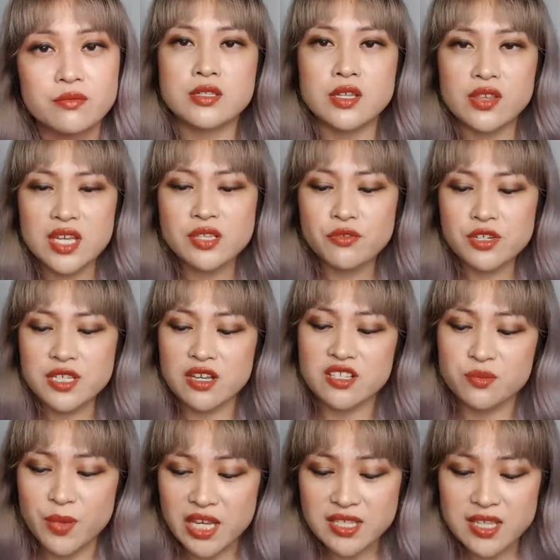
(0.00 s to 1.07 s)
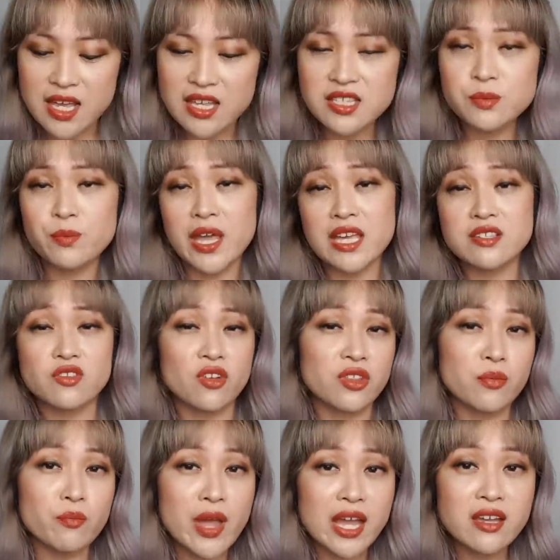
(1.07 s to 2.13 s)
So these results make sense based
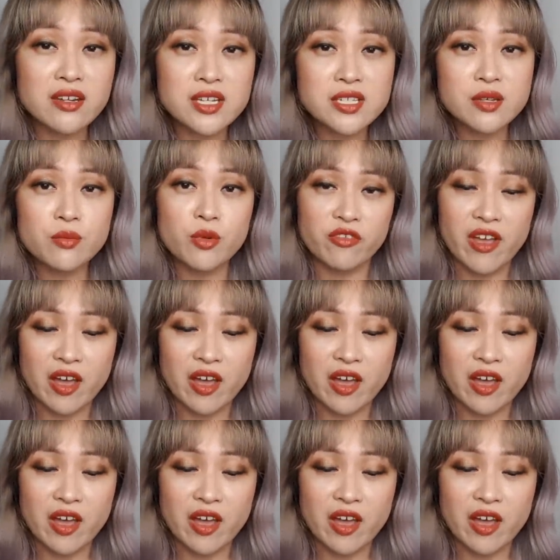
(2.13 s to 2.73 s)
on the mechanism